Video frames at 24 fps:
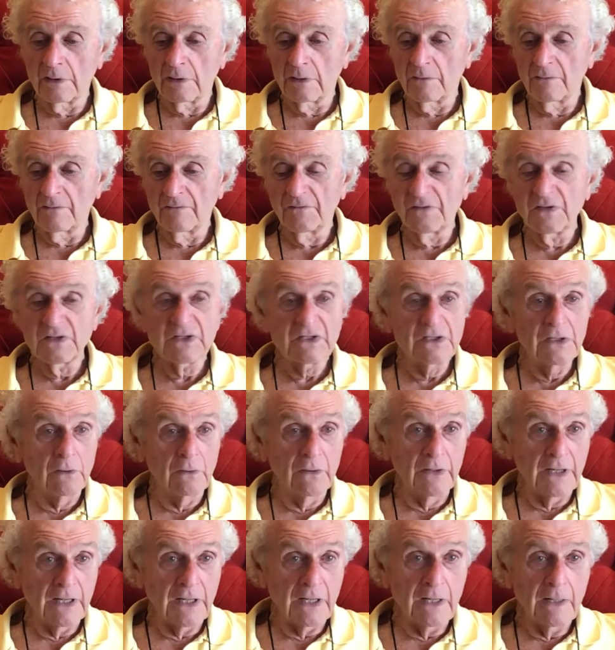
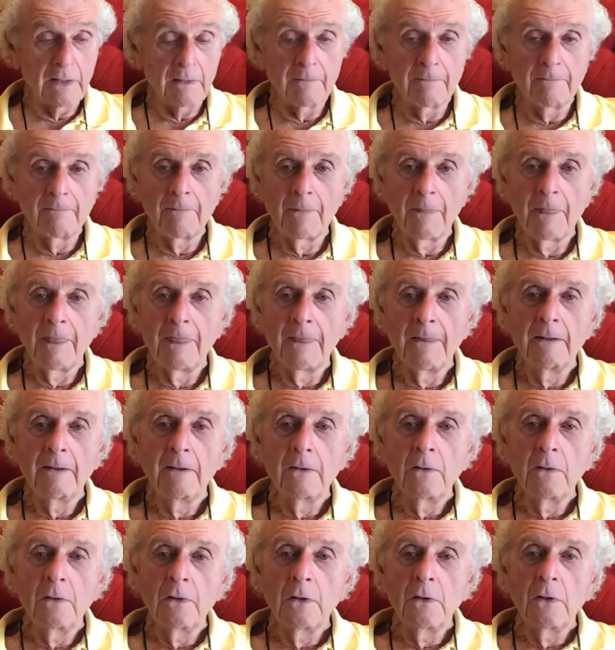facility.
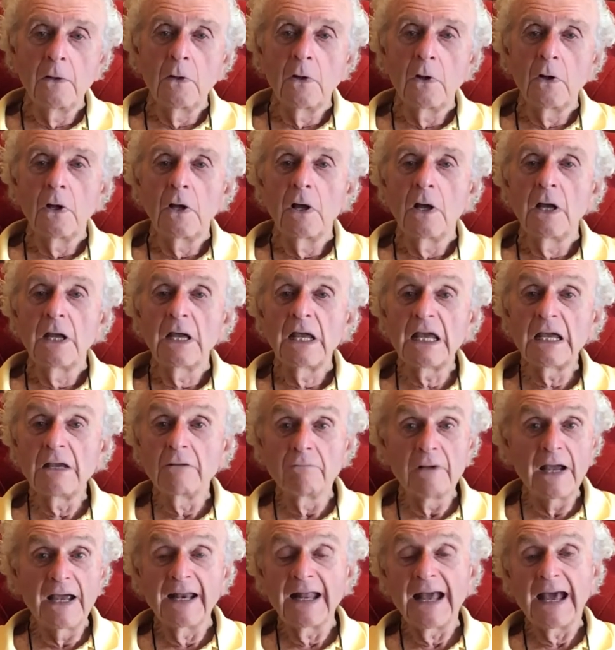He
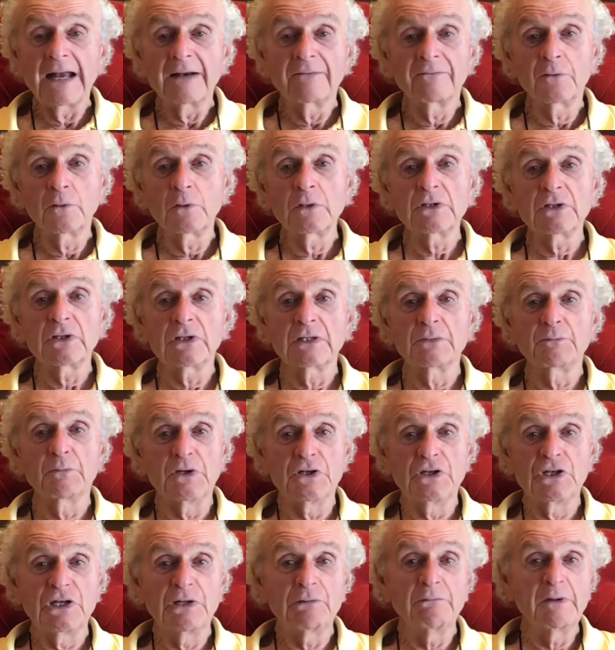ran out of verses,
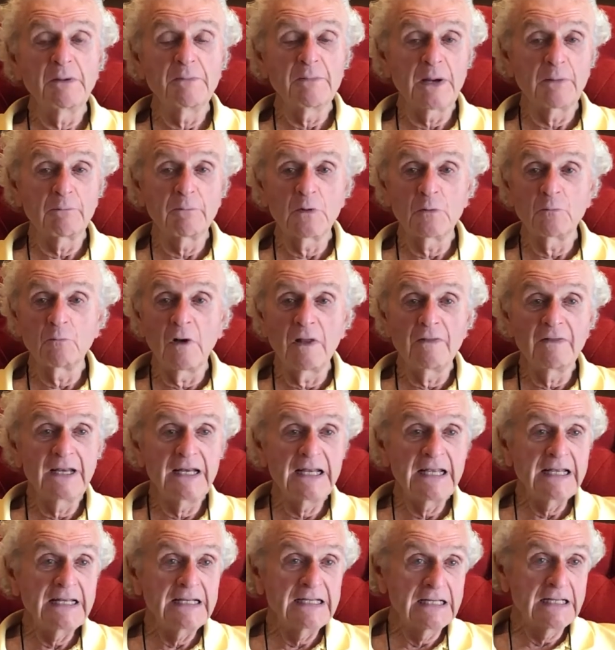but she remembered one that
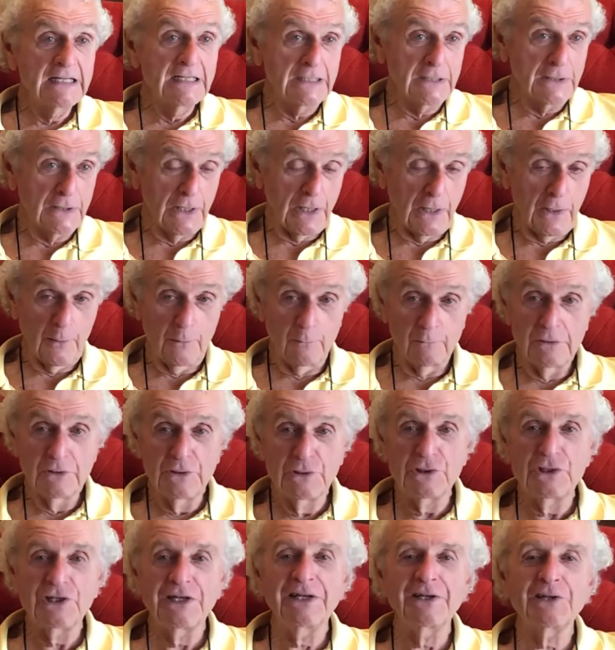he didn't know, and
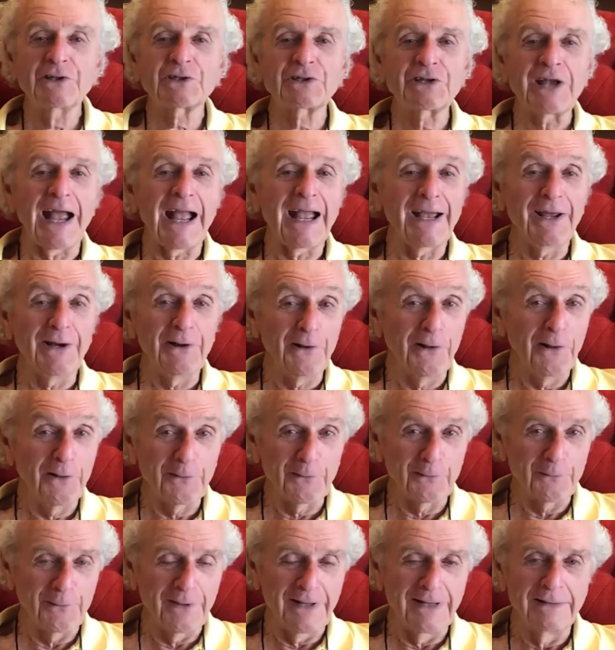he sang another
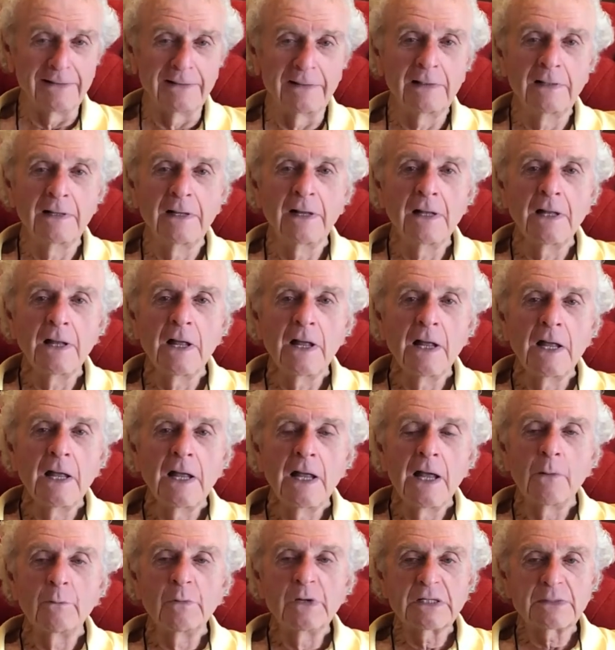one.
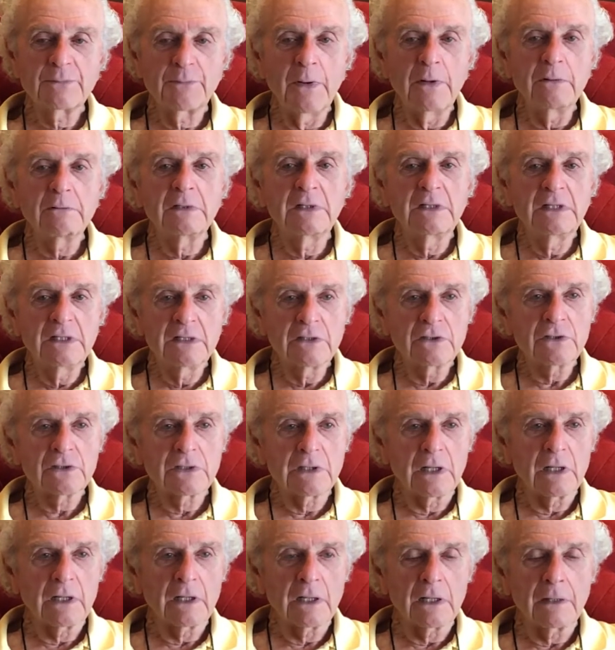We spoke Yiddish
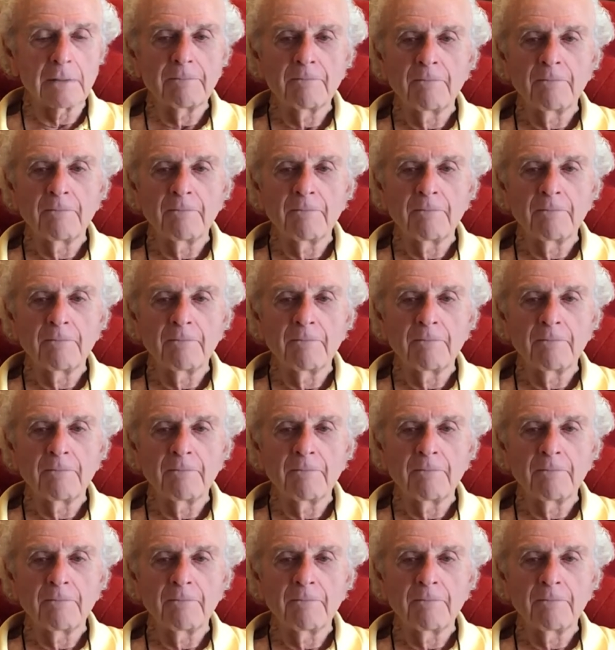to her.